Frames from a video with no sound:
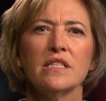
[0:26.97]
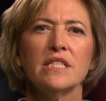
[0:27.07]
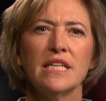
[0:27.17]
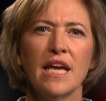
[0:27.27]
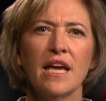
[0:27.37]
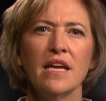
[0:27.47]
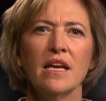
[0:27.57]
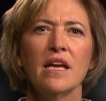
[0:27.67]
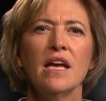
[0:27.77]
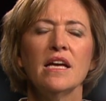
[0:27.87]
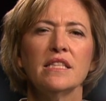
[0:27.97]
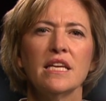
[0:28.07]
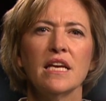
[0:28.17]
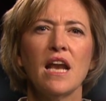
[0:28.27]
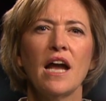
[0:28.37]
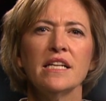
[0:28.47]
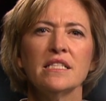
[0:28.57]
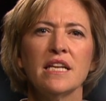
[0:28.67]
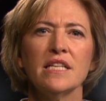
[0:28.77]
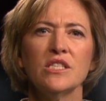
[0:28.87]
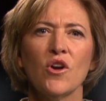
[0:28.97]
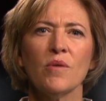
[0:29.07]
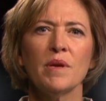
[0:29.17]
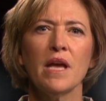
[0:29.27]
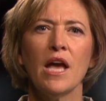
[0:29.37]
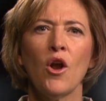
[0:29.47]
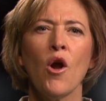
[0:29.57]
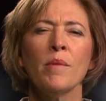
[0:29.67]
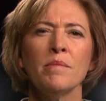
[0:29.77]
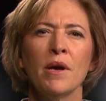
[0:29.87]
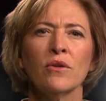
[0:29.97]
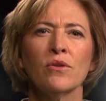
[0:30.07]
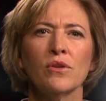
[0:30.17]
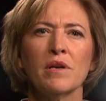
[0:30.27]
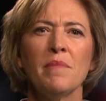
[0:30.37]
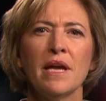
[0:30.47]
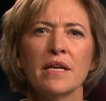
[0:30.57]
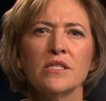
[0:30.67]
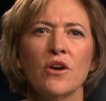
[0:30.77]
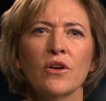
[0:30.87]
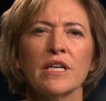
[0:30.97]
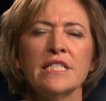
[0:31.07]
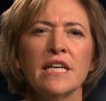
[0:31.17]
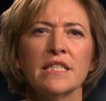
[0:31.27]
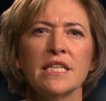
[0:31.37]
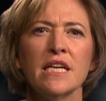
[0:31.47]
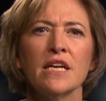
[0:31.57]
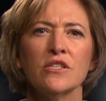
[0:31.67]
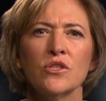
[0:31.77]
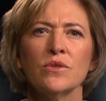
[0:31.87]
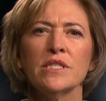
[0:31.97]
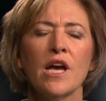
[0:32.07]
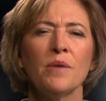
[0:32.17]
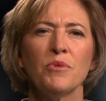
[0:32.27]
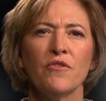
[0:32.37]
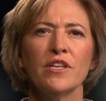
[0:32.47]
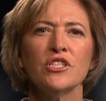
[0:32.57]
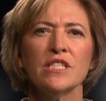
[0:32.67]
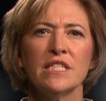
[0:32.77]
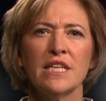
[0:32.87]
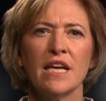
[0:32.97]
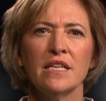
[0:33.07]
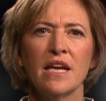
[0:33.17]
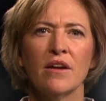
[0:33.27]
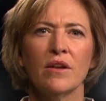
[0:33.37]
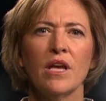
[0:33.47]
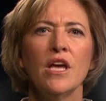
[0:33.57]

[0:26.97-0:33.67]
Today, the United States Army and Army Medical Command are conducting a suicide prevention stand-down